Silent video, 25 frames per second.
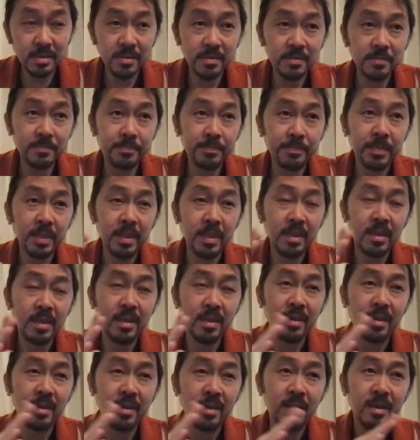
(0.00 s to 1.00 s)
So
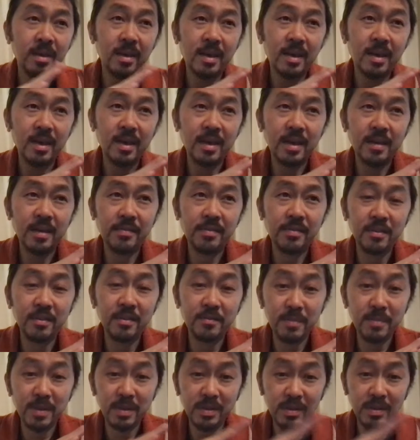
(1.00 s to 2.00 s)
I have to give
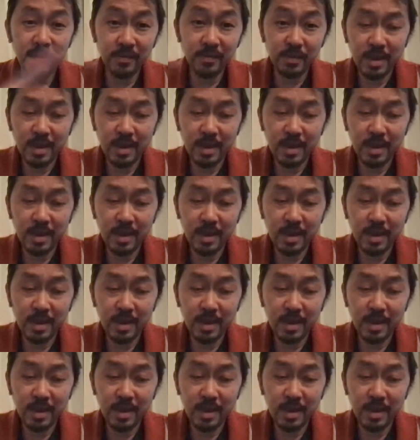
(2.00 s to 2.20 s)
myself time